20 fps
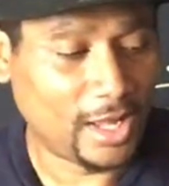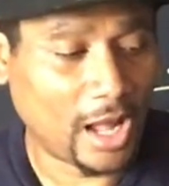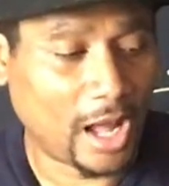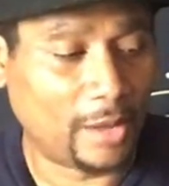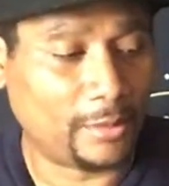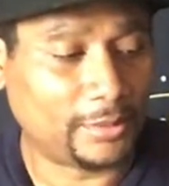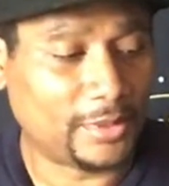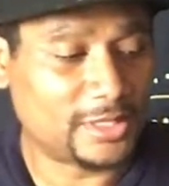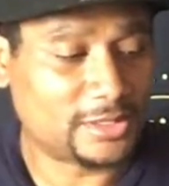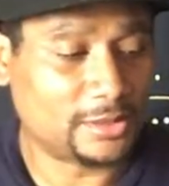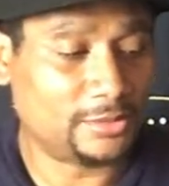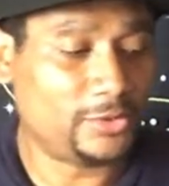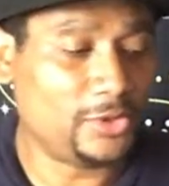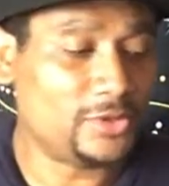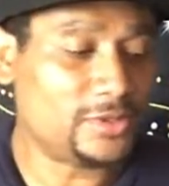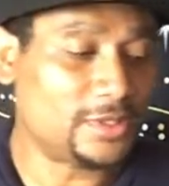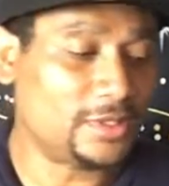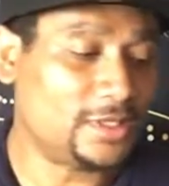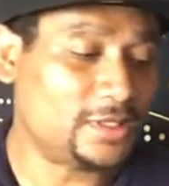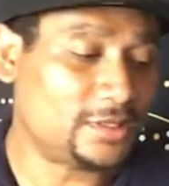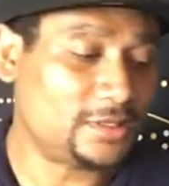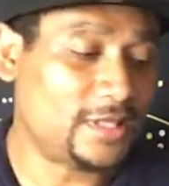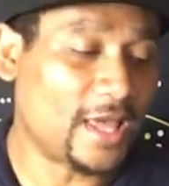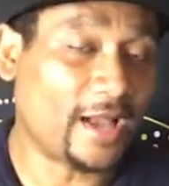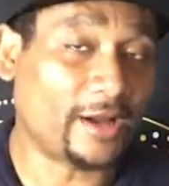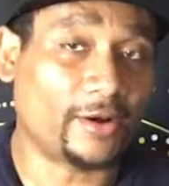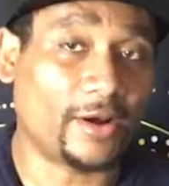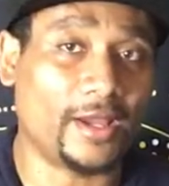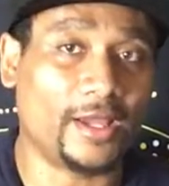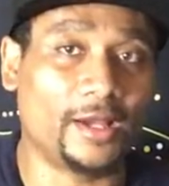Um, cause I'm using this
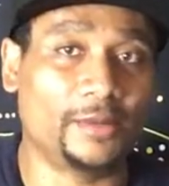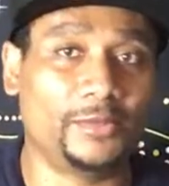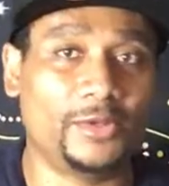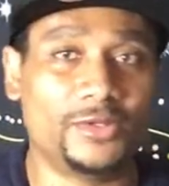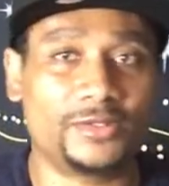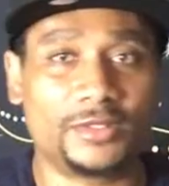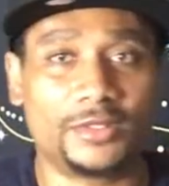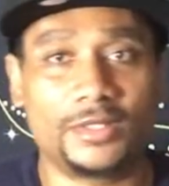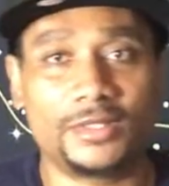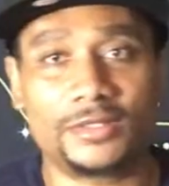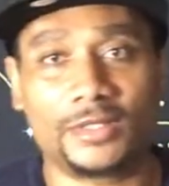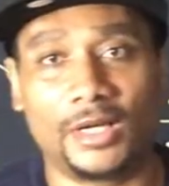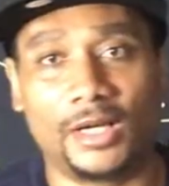deck right here. I'm using this